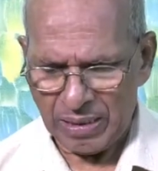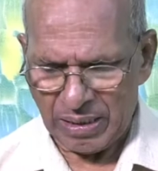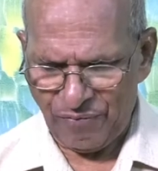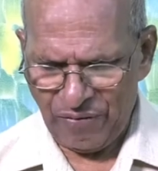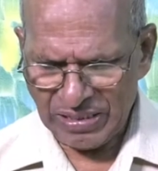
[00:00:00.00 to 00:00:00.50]

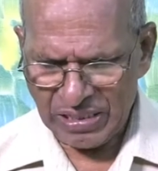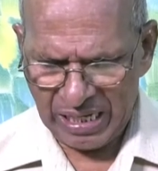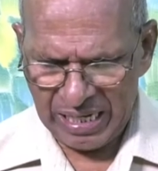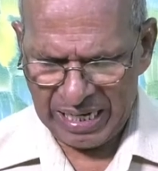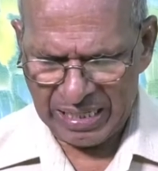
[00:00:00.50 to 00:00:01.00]
The first
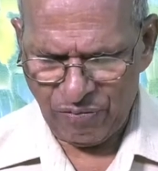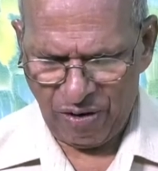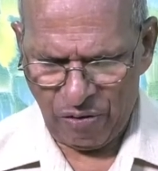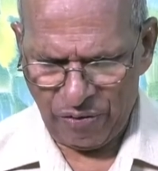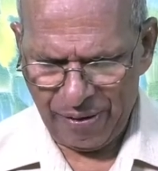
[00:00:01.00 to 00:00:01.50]
is
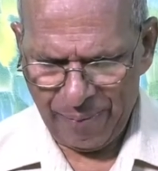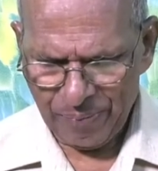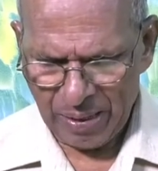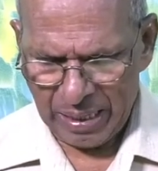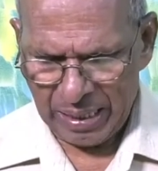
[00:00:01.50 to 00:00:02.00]
found
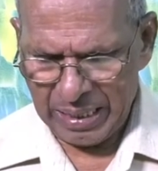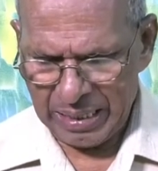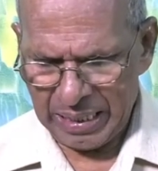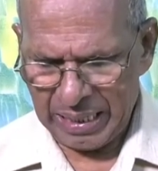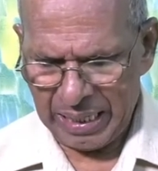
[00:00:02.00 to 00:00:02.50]

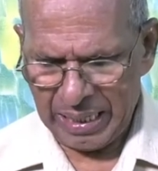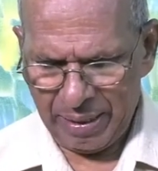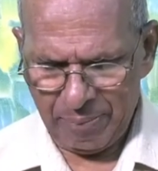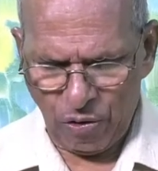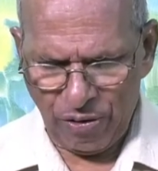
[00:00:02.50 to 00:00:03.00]
in the
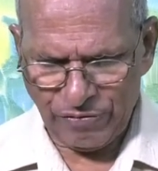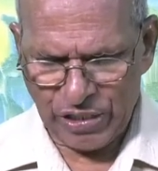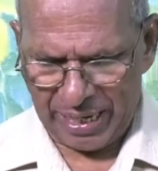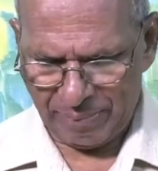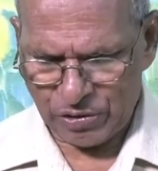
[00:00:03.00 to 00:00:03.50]
book of
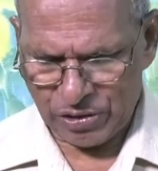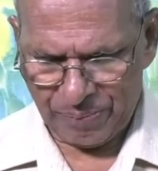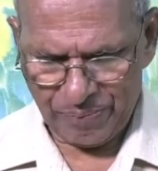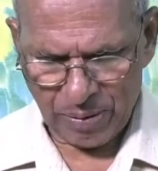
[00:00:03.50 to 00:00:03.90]
James.